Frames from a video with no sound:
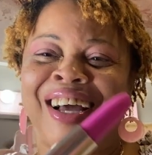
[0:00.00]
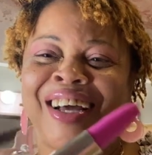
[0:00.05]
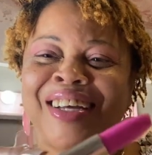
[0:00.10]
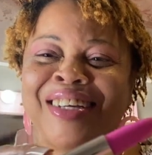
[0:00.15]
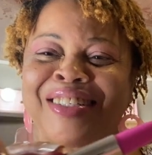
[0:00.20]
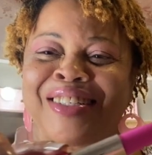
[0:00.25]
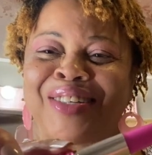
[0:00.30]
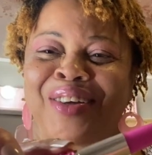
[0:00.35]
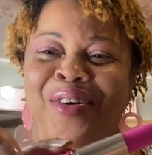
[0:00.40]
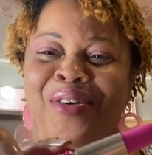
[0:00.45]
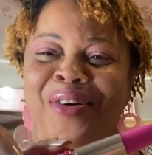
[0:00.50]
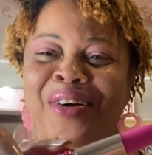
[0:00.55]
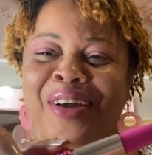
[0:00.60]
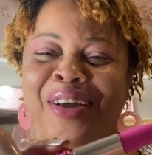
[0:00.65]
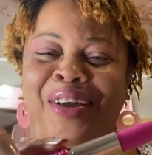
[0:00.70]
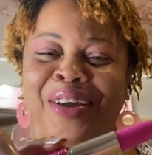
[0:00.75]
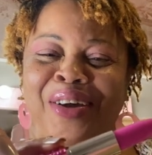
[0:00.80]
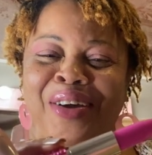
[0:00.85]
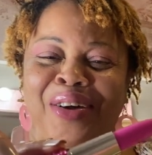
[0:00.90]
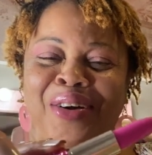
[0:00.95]
It's so
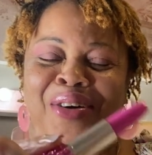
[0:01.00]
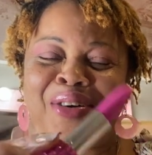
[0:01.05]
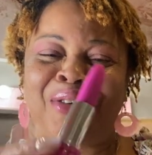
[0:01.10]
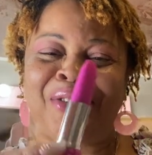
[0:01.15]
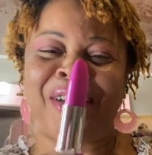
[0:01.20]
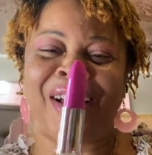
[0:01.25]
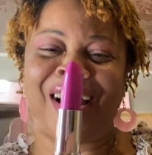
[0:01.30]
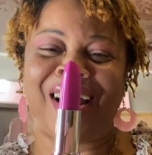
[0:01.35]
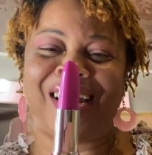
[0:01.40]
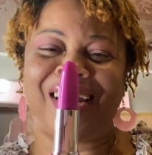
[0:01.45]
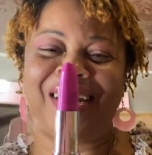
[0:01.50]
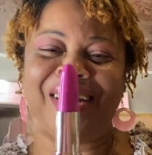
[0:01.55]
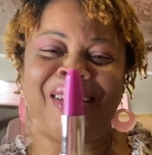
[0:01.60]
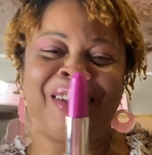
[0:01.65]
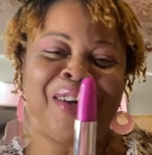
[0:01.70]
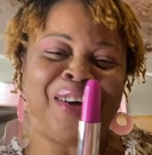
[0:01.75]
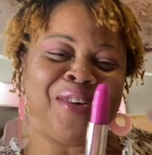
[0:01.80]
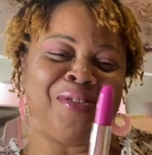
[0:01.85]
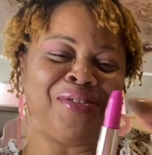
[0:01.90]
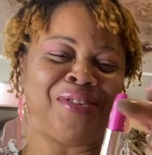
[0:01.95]
cute.
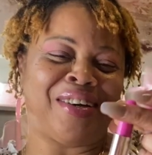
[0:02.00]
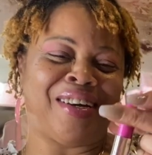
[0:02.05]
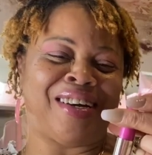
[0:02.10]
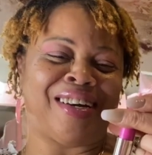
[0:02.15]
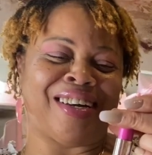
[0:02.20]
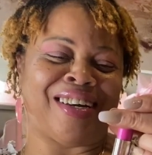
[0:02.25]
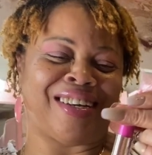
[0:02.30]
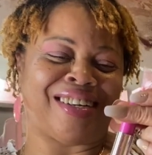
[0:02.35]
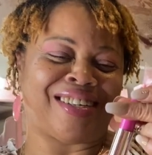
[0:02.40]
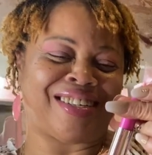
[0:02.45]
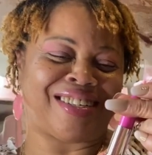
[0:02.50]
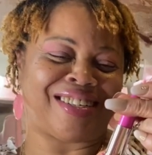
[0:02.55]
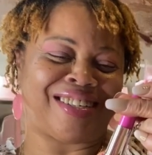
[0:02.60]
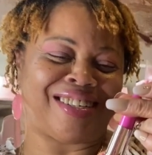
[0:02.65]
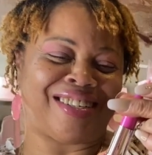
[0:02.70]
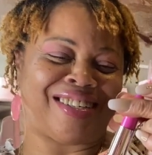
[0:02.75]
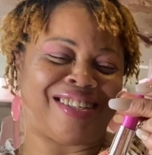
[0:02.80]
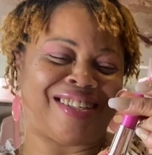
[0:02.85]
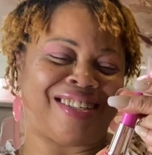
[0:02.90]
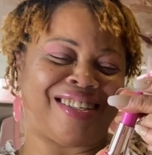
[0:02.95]
I love it.
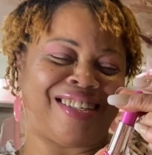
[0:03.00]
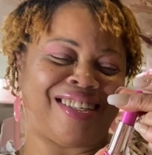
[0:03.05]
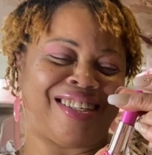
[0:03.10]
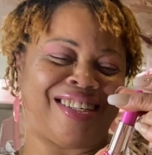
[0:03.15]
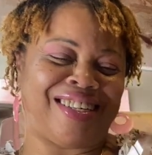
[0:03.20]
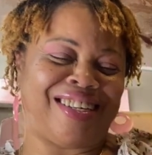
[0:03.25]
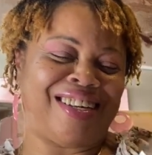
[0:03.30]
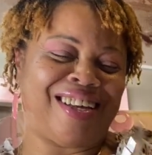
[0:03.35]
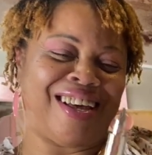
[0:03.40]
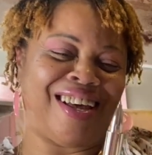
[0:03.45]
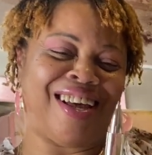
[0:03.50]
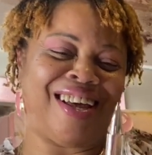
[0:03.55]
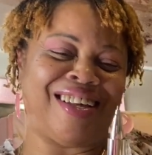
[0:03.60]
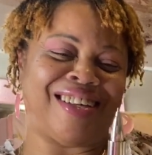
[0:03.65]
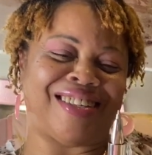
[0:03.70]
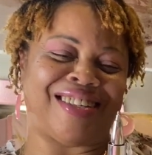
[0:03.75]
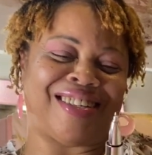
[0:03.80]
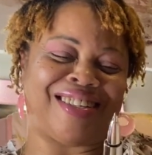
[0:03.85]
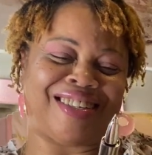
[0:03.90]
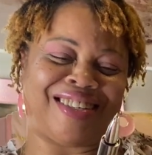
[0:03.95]

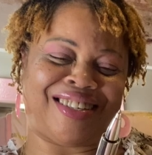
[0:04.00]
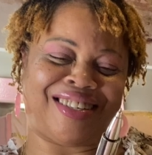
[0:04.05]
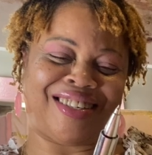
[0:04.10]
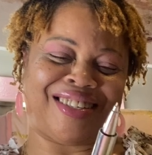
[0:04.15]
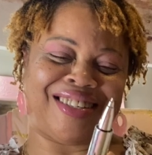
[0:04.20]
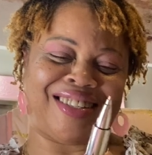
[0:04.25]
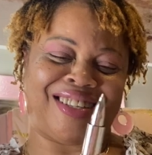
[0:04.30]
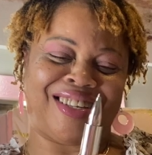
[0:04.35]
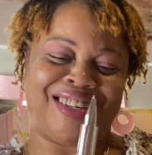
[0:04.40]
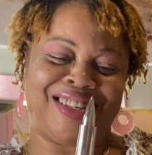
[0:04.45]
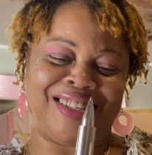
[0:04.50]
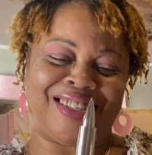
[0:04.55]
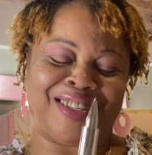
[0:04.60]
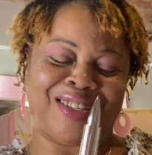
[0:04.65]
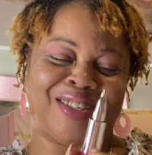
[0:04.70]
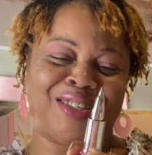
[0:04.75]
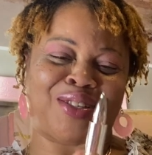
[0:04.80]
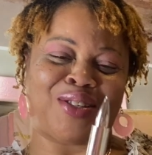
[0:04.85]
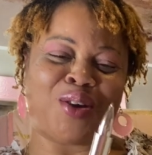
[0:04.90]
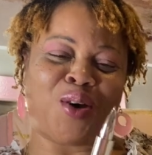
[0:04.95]
Yes, this
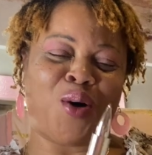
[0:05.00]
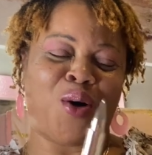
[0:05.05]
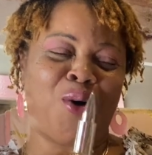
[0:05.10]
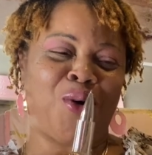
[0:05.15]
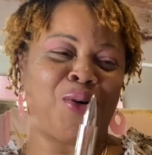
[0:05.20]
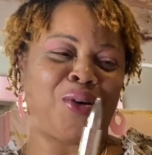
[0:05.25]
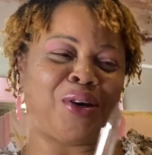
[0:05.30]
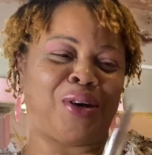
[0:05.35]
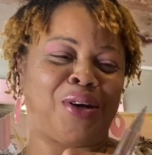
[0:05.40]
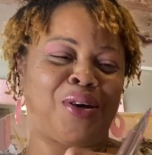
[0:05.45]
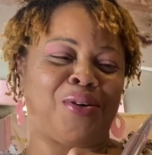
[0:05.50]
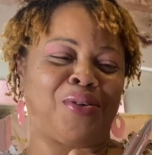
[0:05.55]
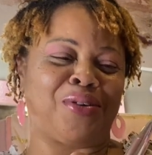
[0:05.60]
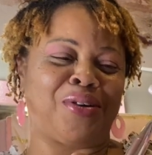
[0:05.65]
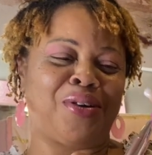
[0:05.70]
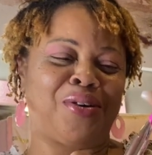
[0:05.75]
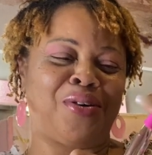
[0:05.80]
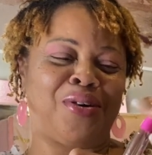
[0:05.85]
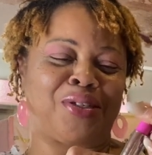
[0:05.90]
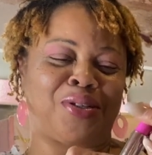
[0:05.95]
is so cute.
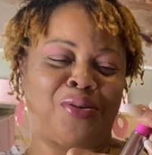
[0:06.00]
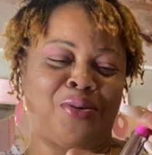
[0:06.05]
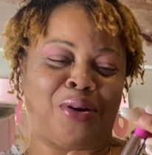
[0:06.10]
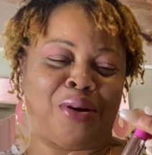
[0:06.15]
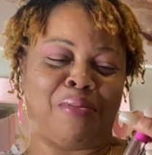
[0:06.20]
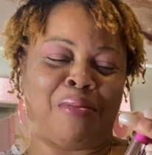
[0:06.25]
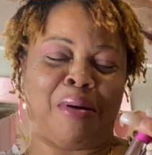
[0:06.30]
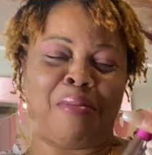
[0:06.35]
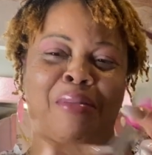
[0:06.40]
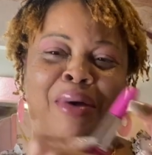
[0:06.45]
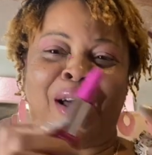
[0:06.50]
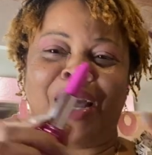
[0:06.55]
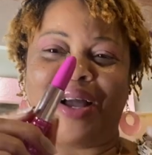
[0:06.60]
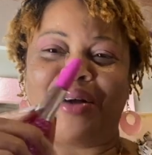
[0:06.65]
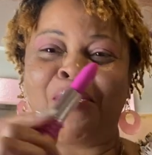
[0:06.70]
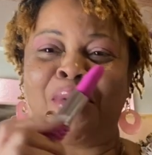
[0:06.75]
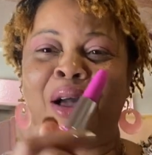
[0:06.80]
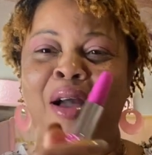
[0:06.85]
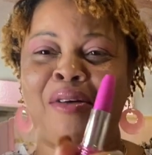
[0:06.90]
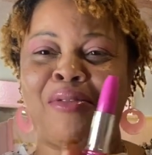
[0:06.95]
You know it's going in my bag.
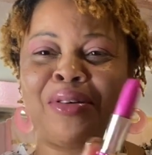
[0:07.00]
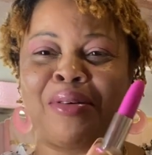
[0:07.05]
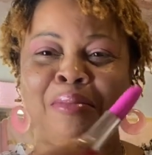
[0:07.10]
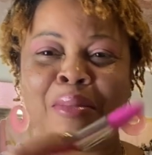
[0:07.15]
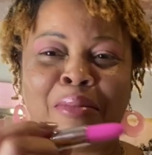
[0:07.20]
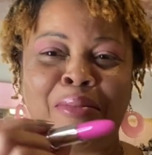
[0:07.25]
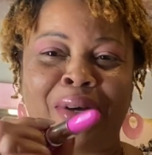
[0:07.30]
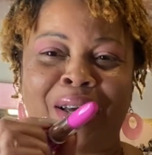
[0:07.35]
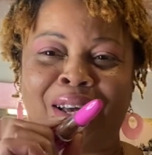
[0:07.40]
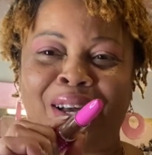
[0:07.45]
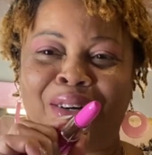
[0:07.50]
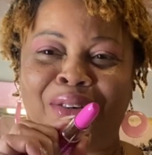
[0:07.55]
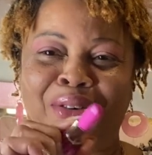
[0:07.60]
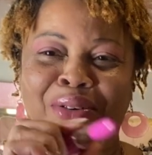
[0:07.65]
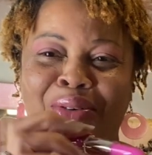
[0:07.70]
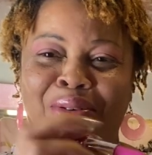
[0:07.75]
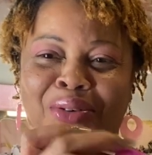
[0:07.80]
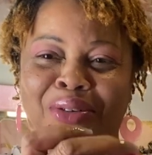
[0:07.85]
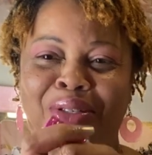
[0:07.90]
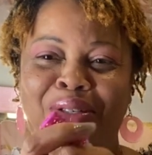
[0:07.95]
I'm having it in my bag, of
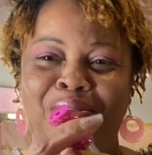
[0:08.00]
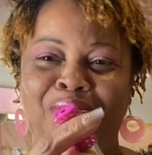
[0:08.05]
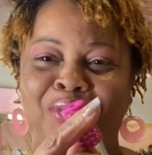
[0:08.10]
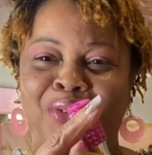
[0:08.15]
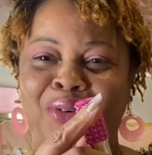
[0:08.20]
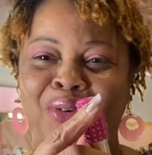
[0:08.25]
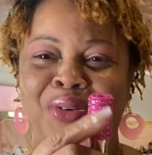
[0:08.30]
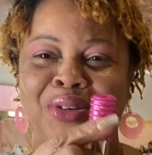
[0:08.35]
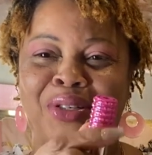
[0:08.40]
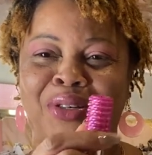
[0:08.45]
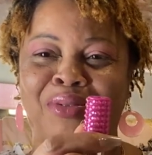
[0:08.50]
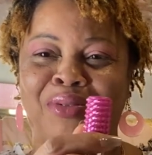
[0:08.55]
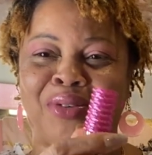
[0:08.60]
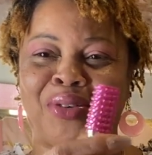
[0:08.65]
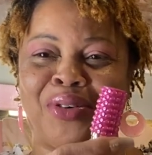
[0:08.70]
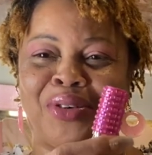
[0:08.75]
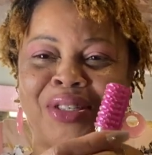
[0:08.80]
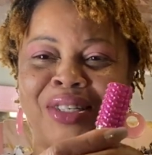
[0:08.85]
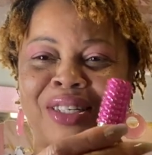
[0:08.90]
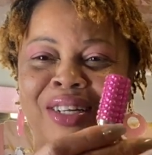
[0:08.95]
course, of course, of
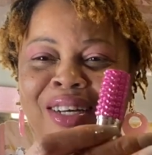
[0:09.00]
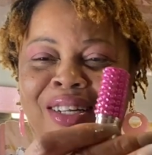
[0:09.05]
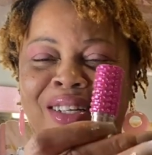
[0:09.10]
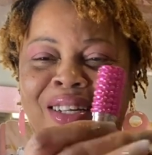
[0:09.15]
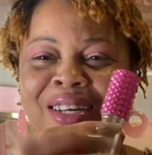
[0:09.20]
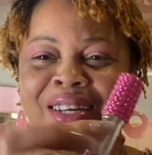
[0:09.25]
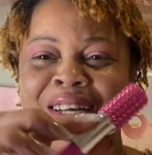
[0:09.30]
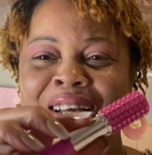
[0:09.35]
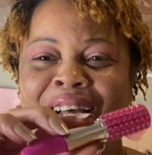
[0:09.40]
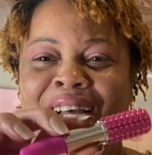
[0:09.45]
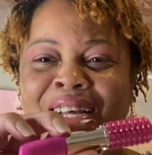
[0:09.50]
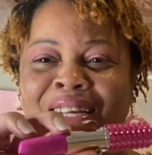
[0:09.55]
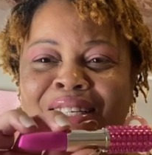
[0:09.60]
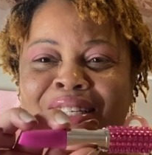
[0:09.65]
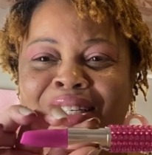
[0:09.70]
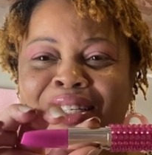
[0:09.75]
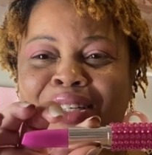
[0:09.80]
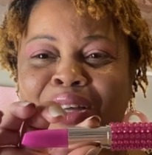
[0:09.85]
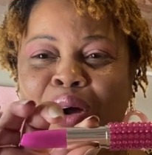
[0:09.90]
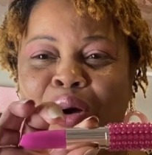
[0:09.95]
course. Look at that.
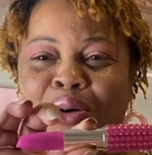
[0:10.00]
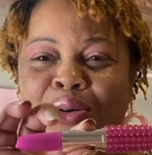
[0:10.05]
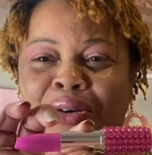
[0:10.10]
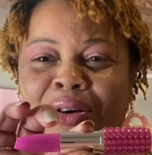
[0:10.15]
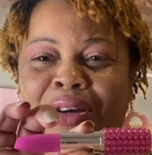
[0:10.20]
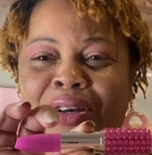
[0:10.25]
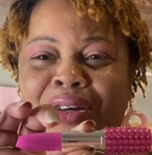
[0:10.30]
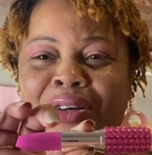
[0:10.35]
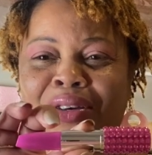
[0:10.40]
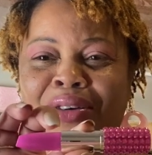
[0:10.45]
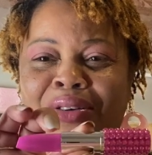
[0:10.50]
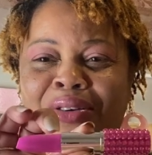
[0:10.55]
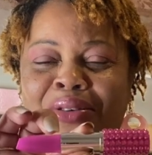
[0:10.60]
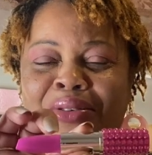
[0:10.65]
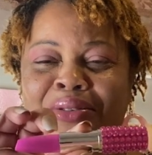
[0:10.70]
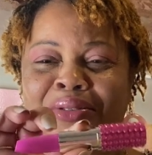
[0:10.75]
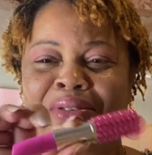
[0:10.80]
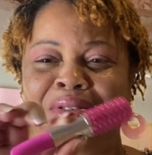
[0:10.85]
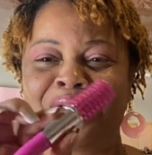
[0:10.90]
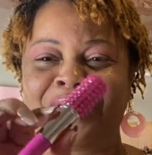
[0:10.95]
So
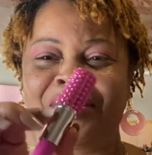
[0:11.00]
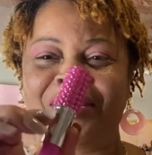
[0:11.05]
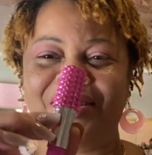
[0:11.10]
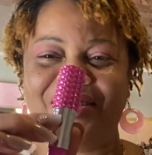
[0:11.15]
cute.